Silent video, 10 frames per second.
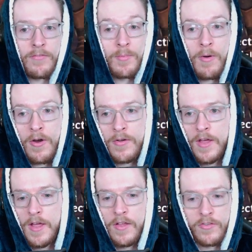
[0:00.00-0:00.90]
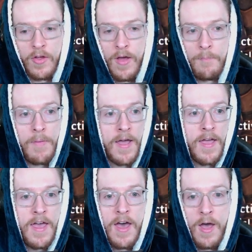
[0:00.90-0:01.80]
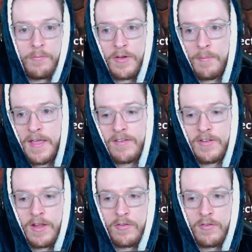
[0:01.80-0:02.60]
tomorrow. So hopefully I'll make a video